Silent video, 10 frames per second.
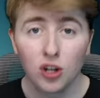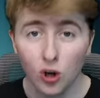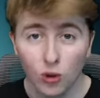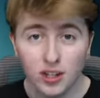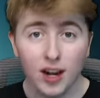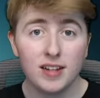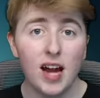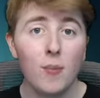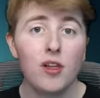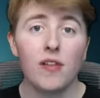cook was at a
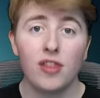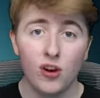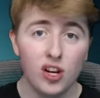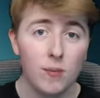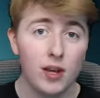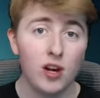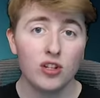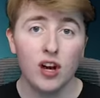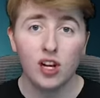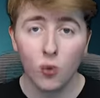depth of 30
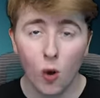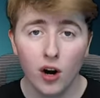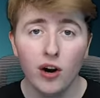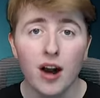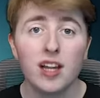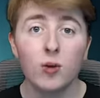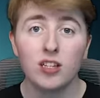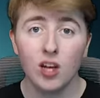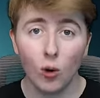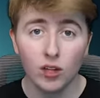meters underwater and he
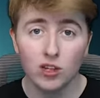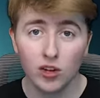was the only